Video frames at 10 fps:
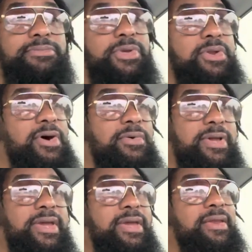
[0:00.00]
you know.
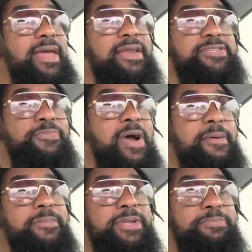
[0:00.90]
And it's
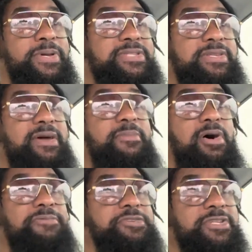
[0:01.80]
probably pissing them
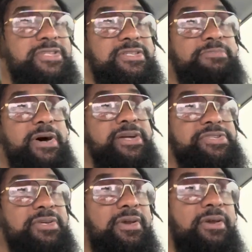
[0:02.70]
off just as
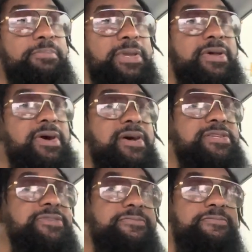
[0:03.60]
much because